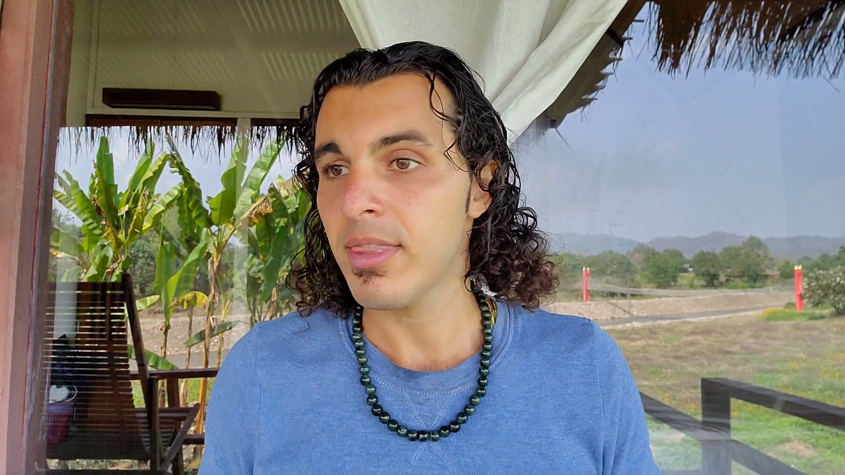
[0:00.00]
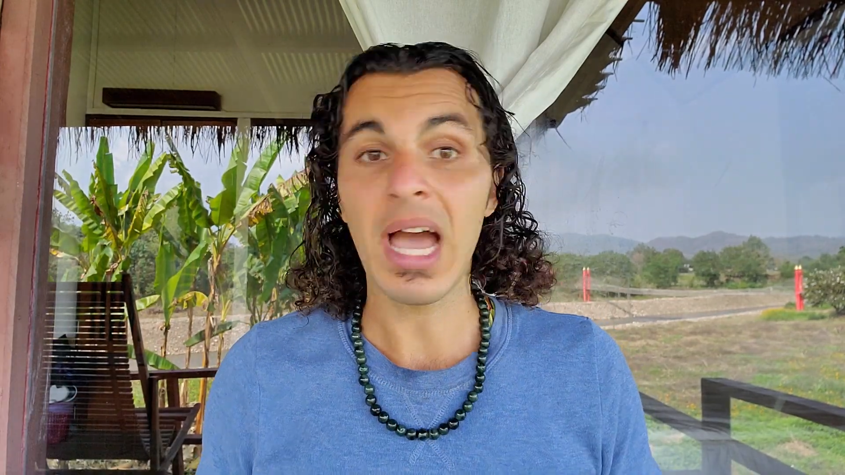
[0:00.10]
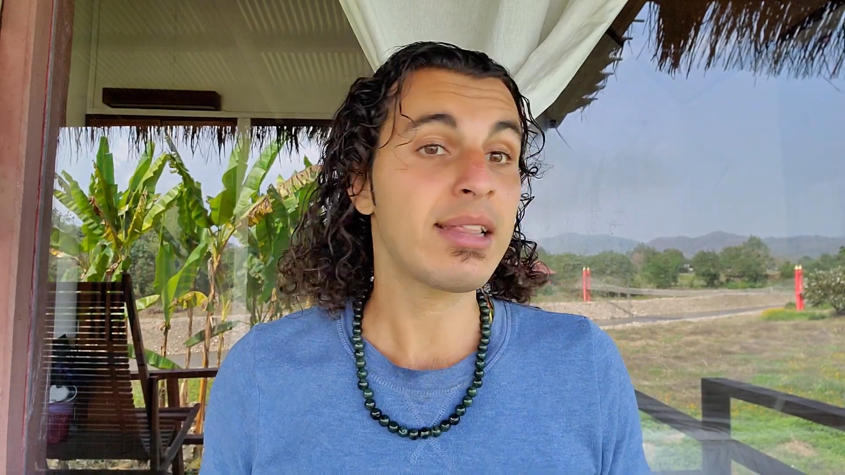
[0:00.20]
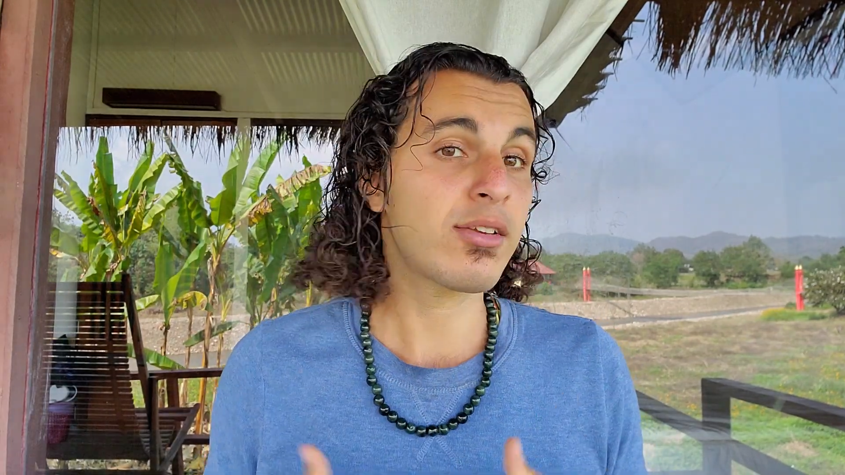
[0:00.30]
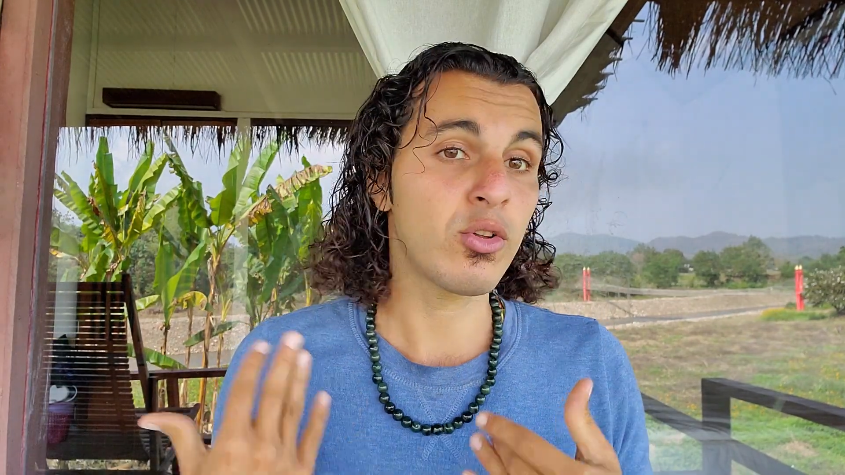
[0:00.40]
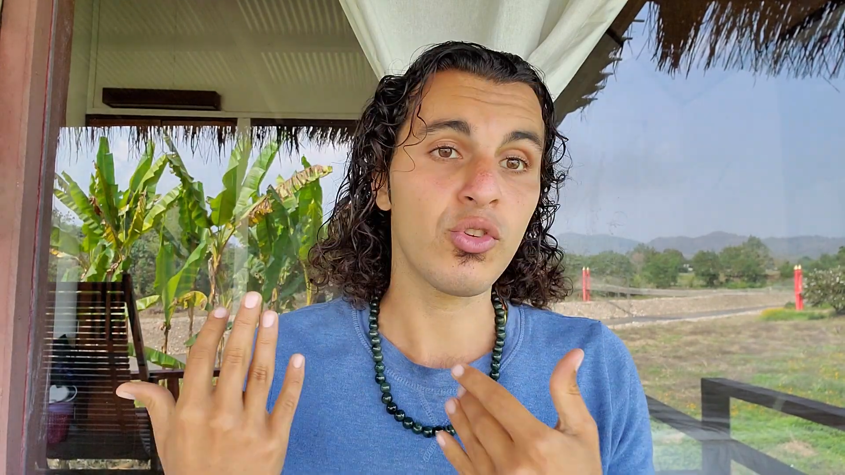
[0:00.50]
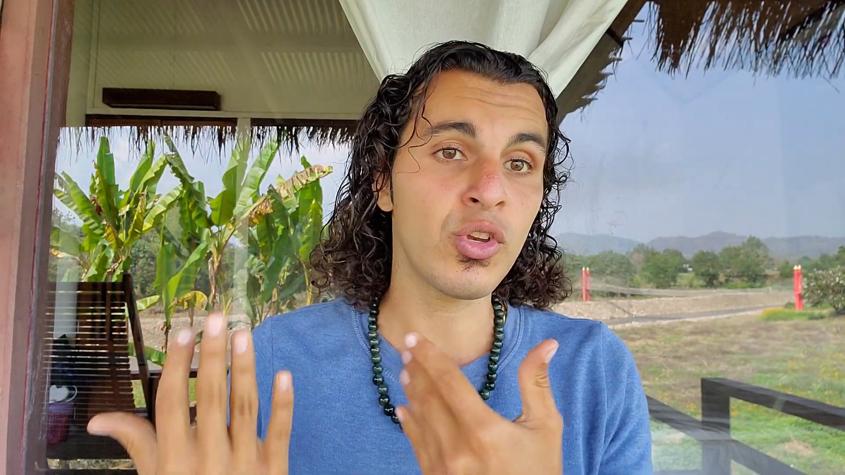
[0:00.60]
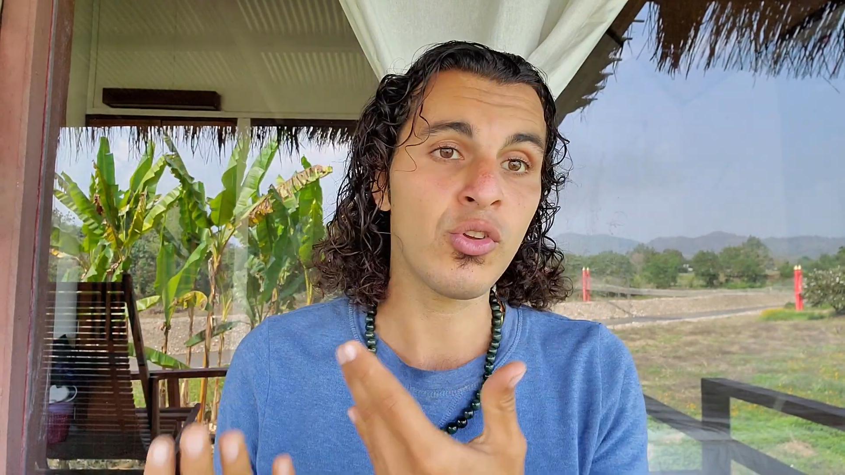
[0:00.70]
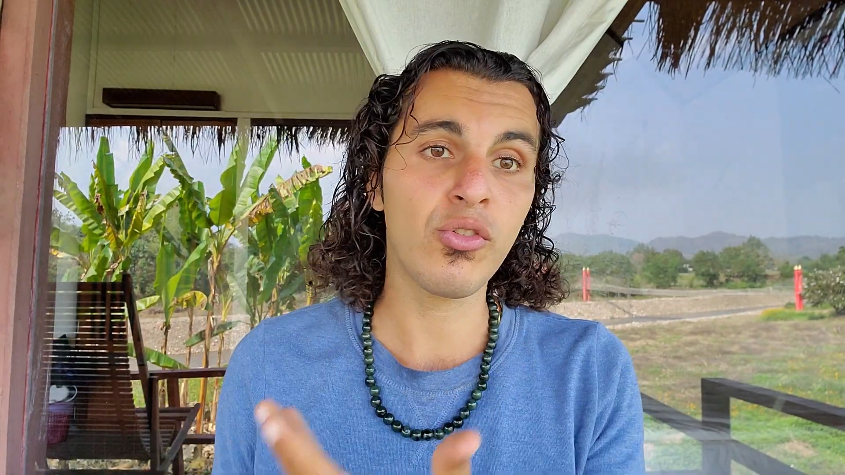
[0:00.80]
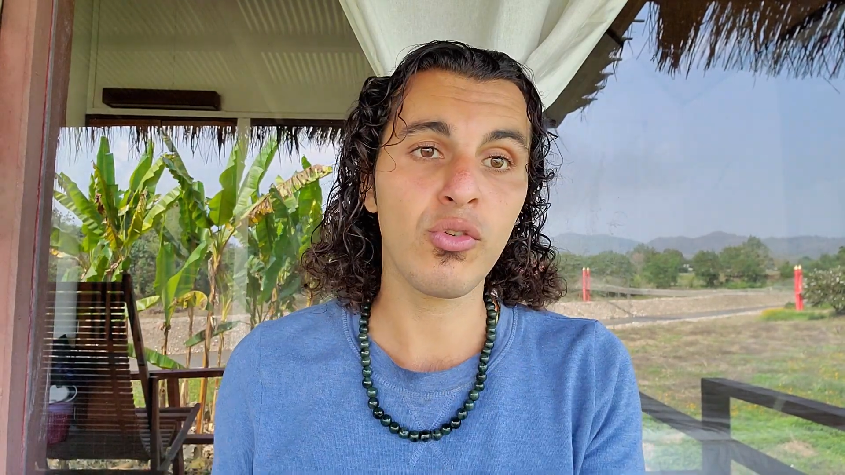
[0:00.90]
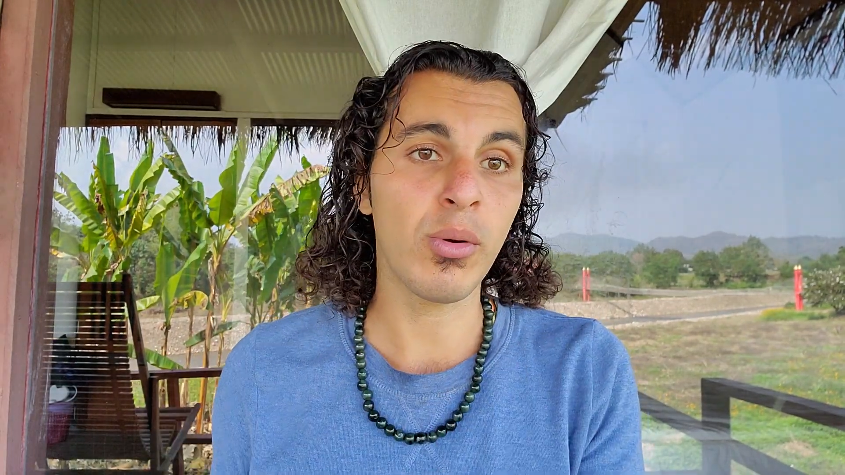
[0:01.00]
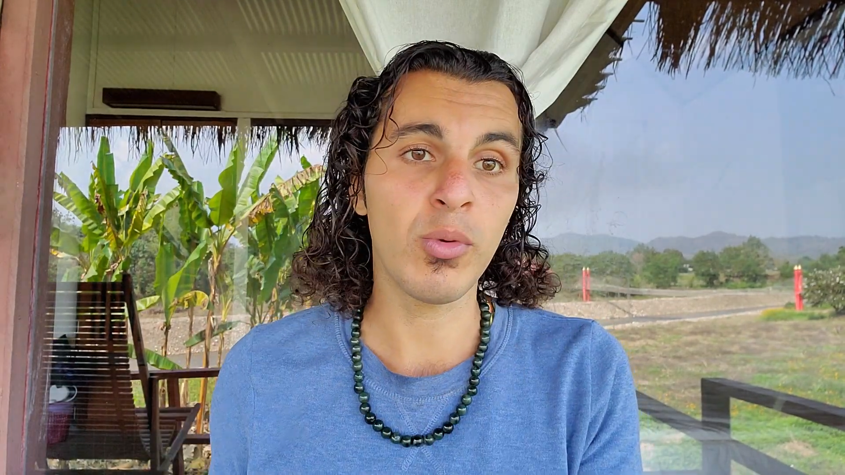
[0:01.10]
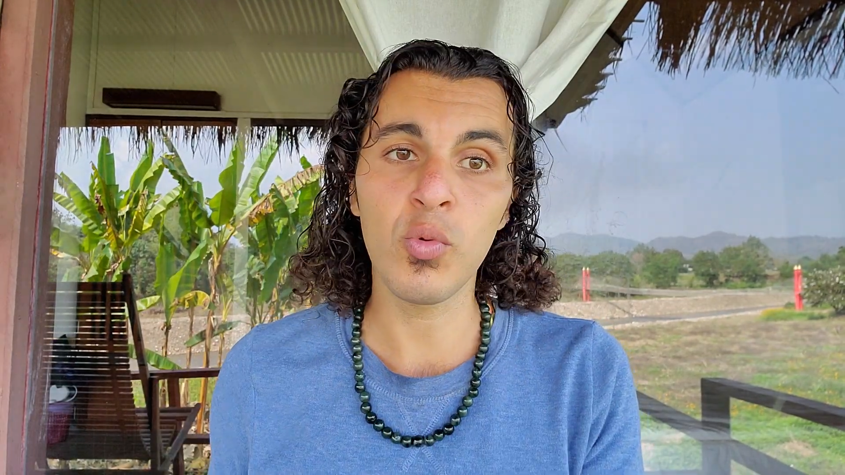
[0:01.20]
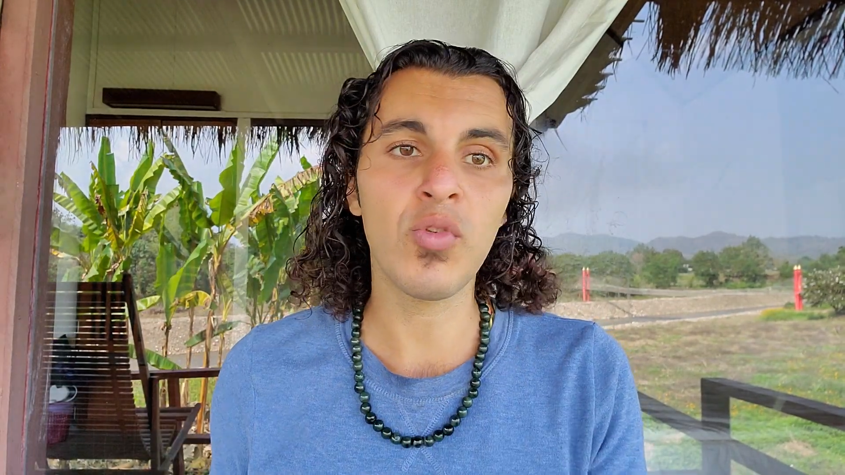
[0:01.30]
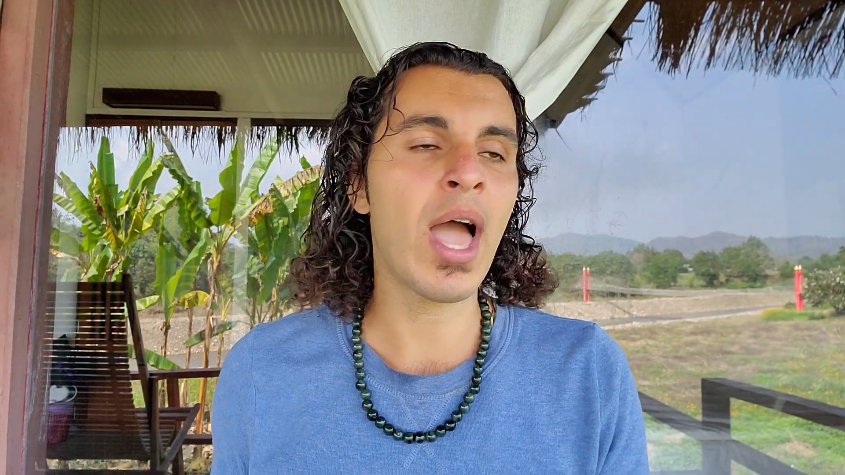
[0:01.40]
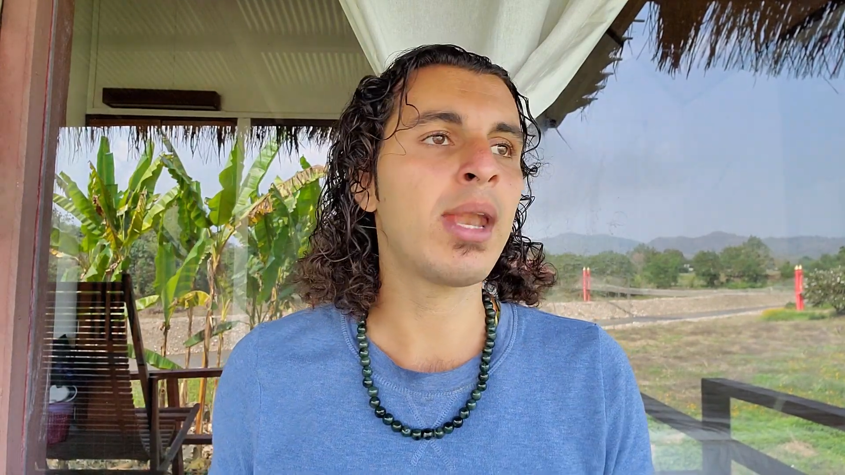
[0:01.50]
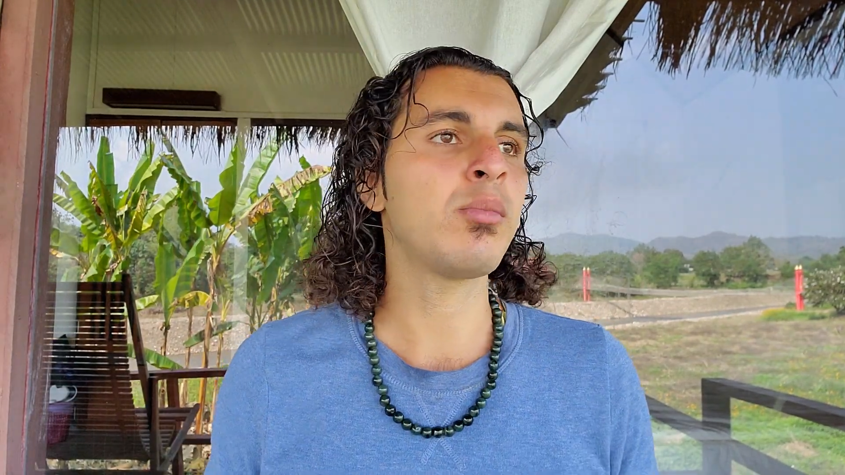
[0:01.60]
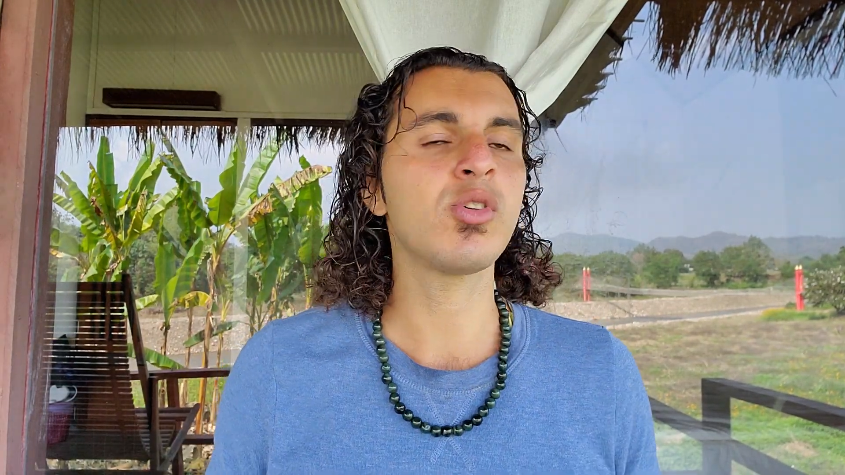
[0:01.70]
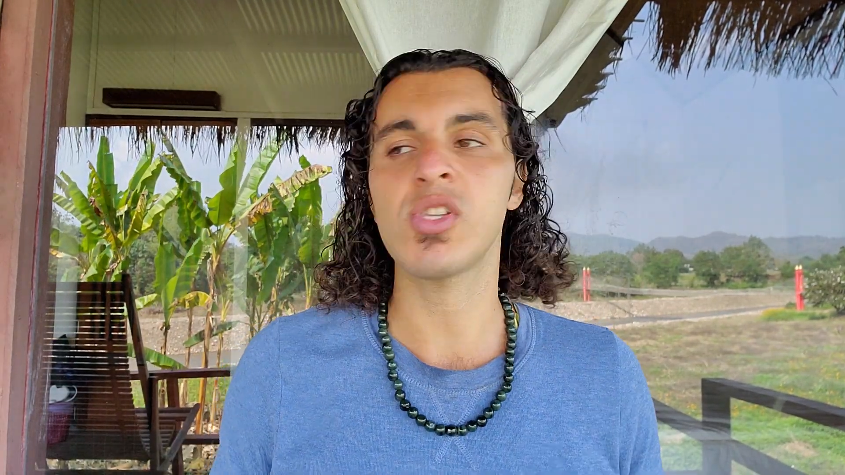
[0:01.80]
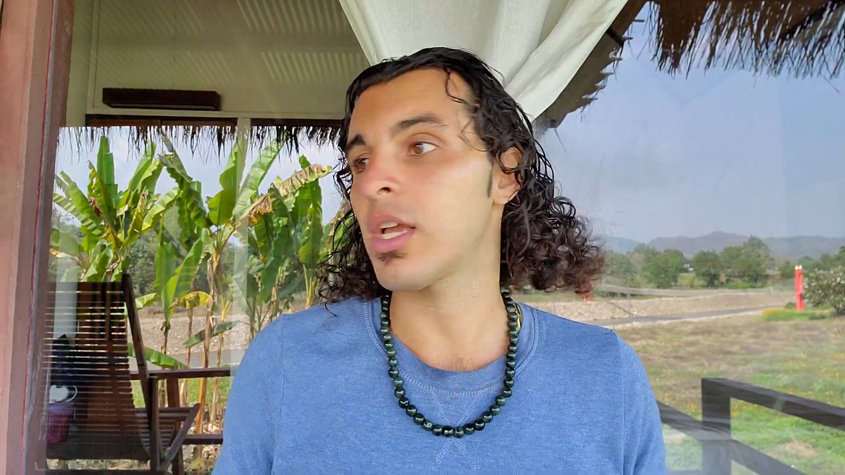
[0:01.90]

that continues to abuse animals,